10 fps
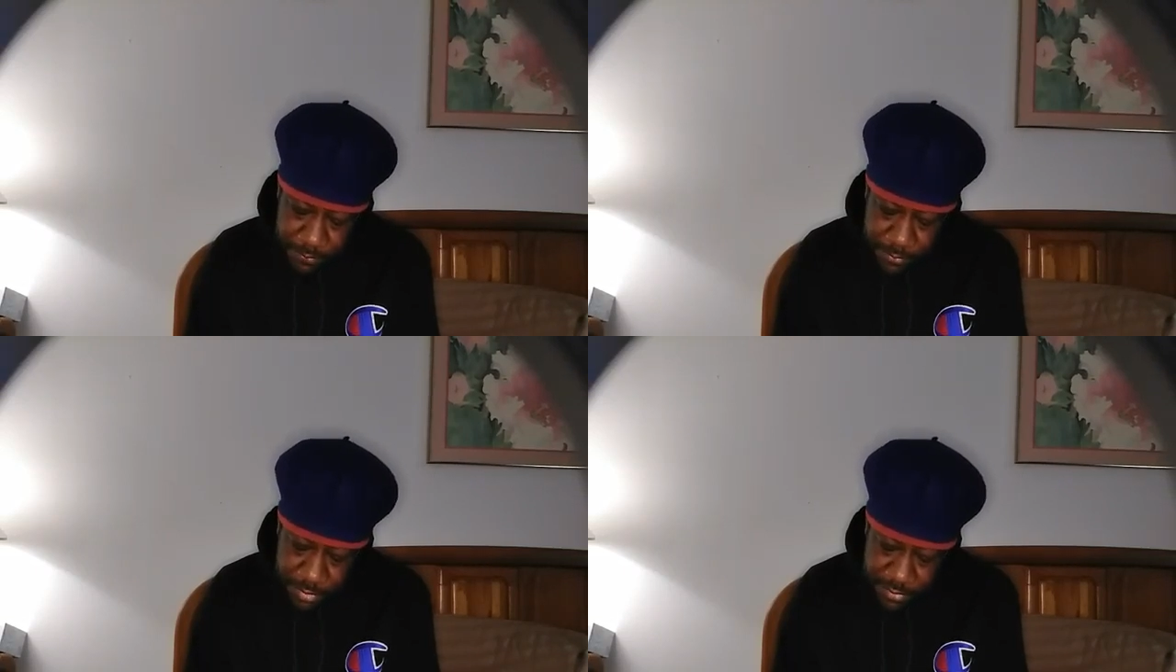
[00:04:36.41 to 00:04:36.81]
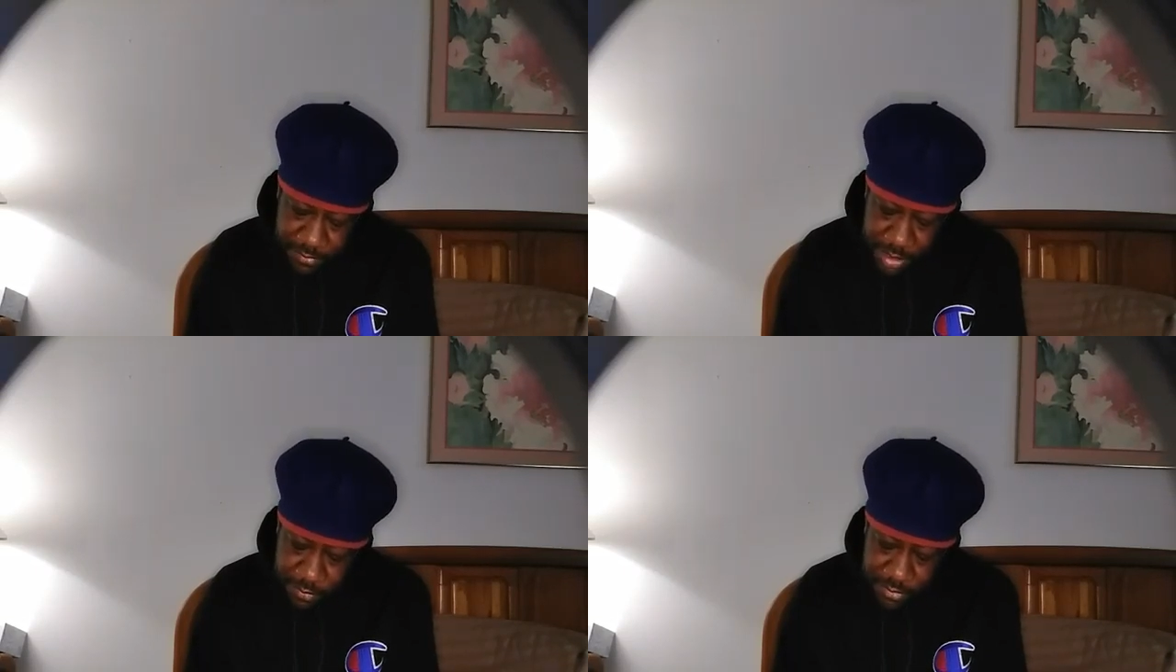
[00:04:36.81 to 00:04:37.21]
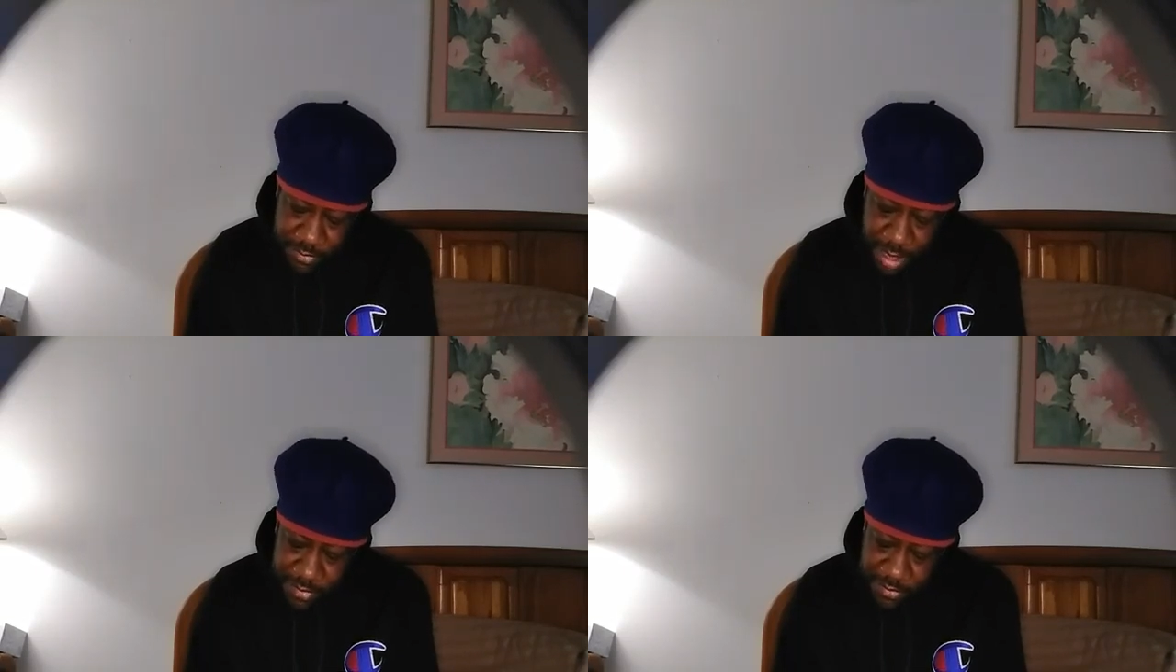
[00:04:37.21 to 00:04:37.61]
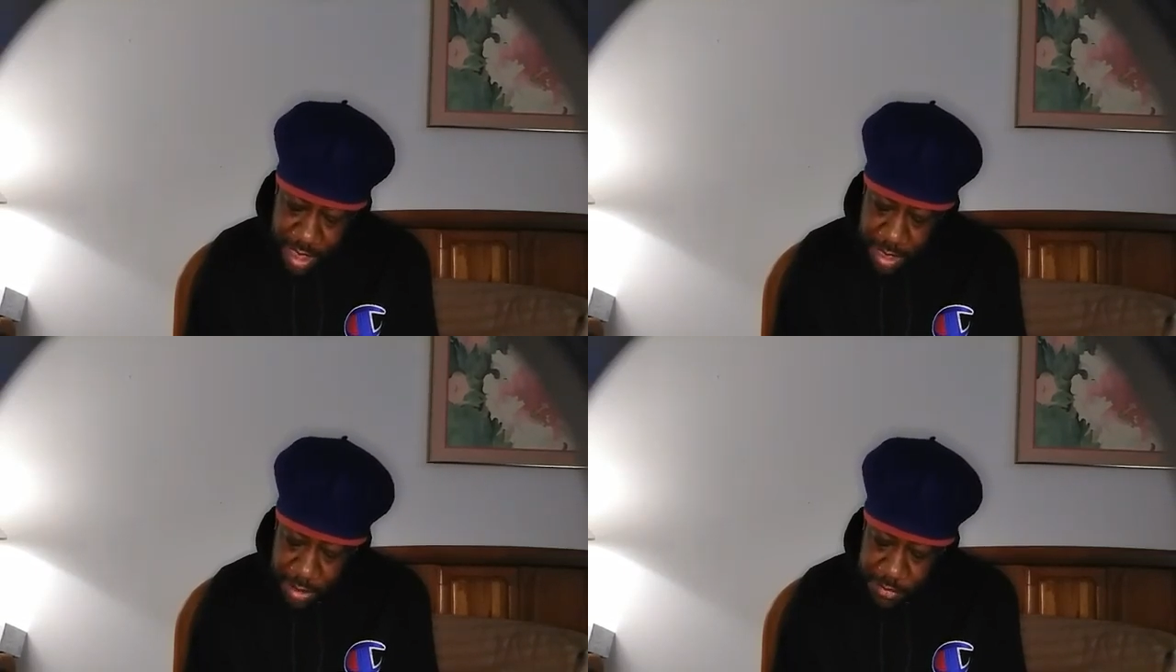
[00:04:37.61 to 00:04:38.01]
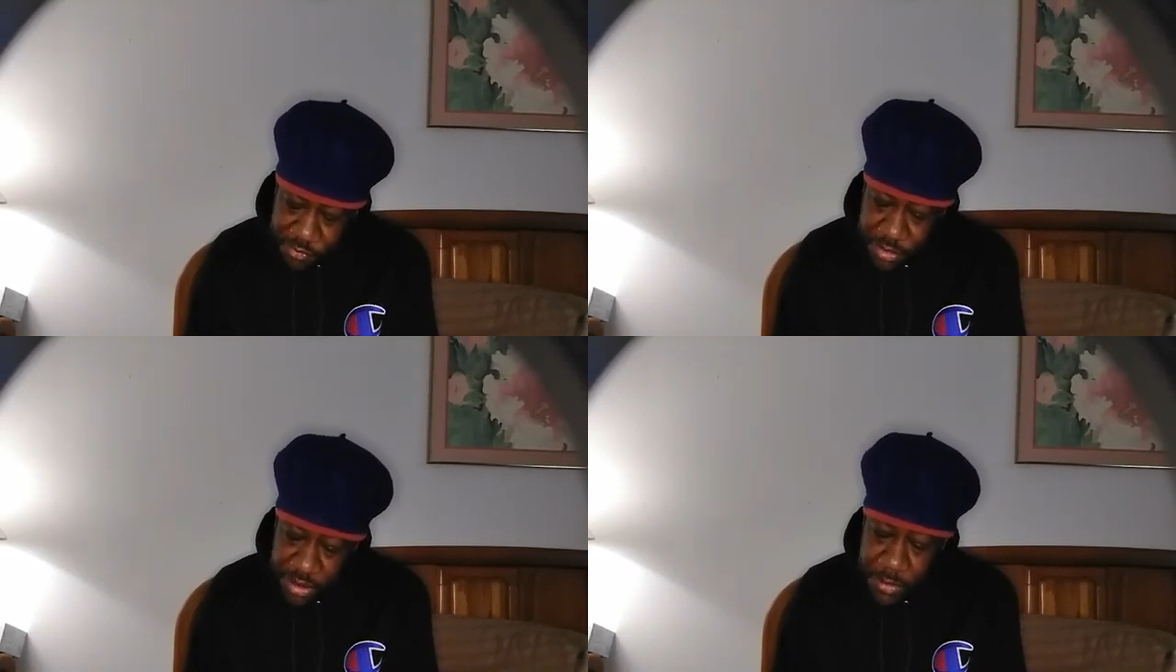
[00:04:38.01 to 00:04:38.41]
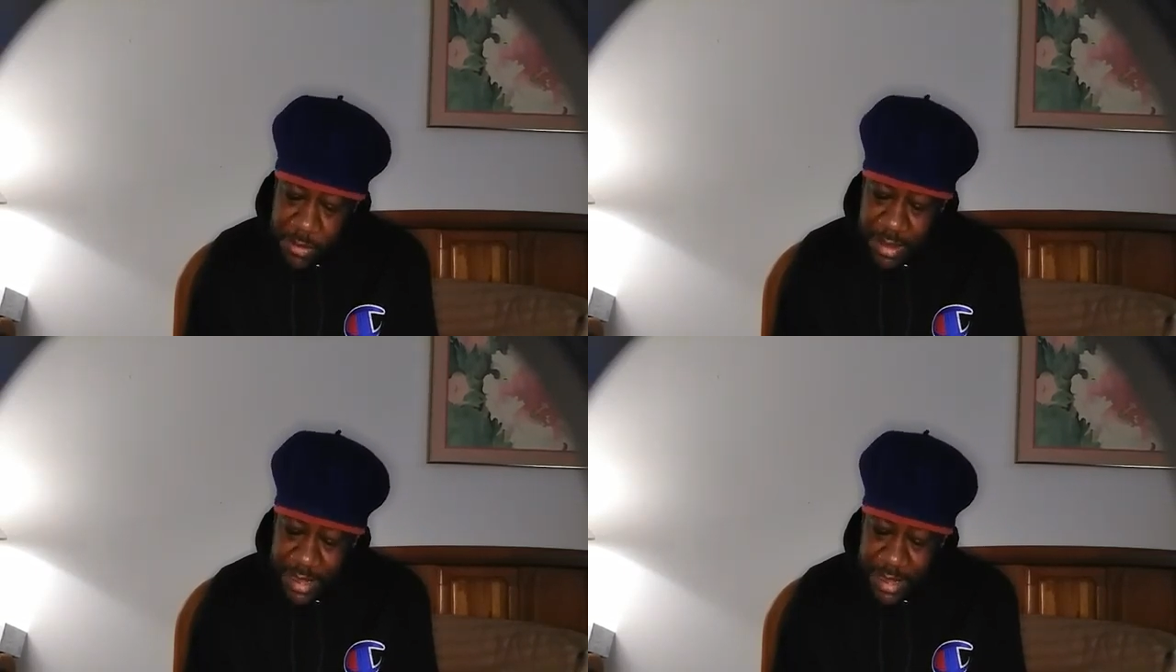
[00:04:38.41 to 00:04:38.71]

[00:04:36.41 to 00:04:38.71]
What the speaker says: for the secrets I tell are for your